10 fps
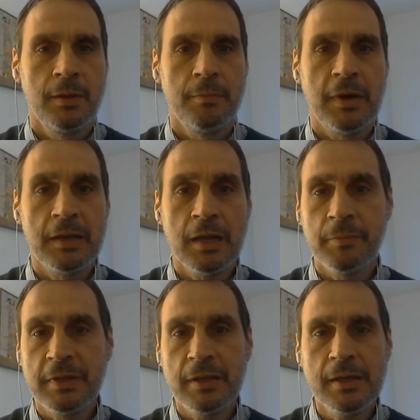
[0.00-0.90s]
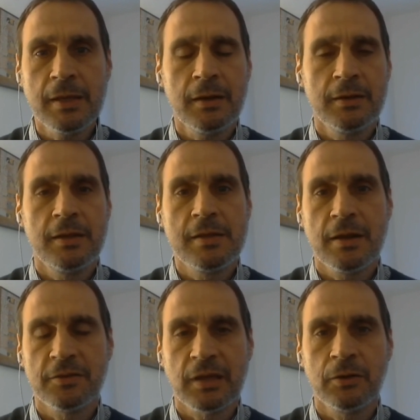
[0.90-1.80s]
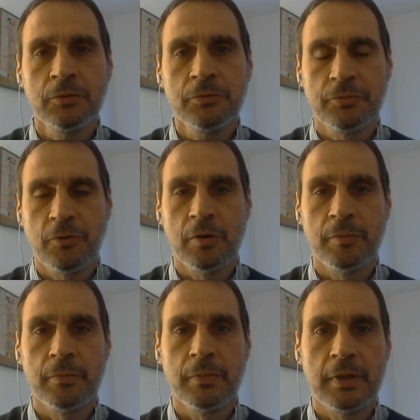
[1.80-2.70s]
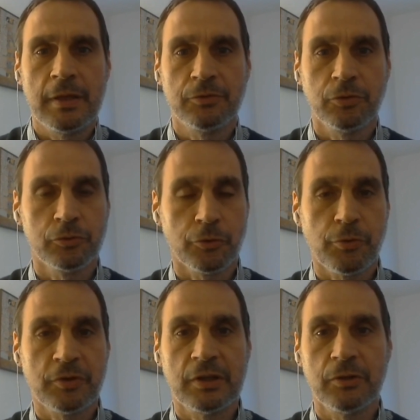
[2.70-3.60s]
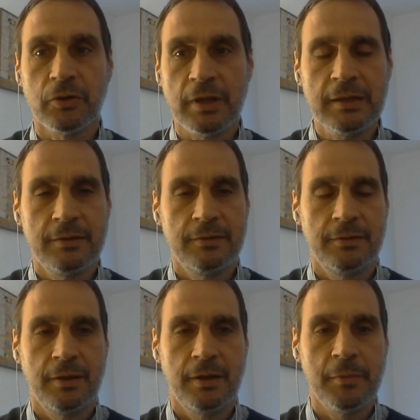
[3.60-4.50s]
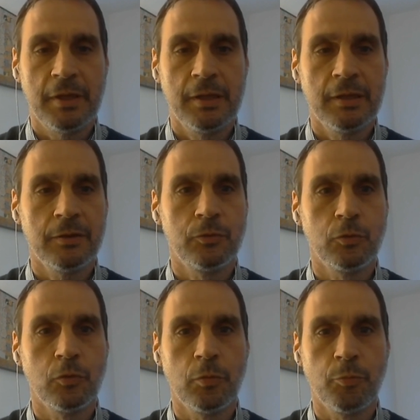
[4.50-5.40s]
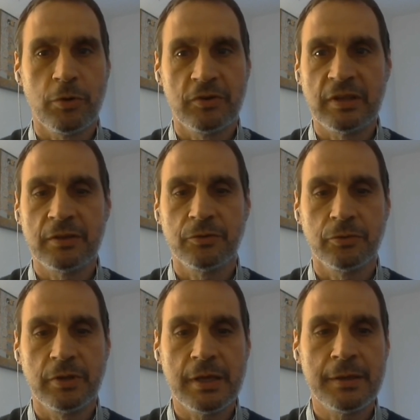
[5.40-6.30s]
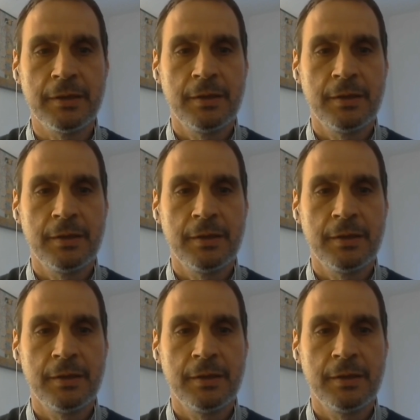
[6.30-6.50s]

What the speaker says: My name is Didier Escalon from Sociocracy.net, and I'm here to present today